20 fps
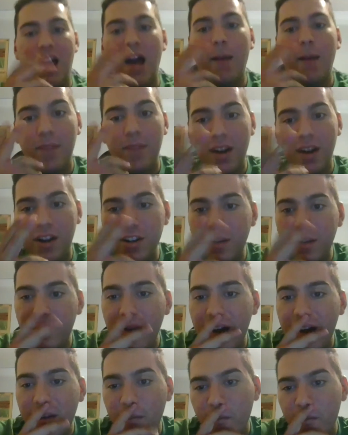Went on your
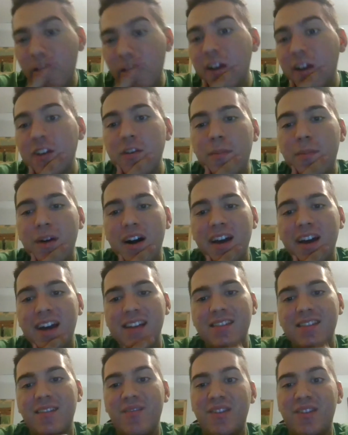
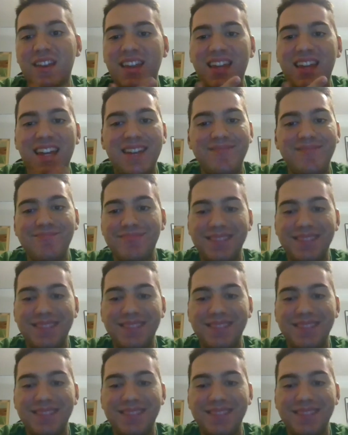podcast for the Heat.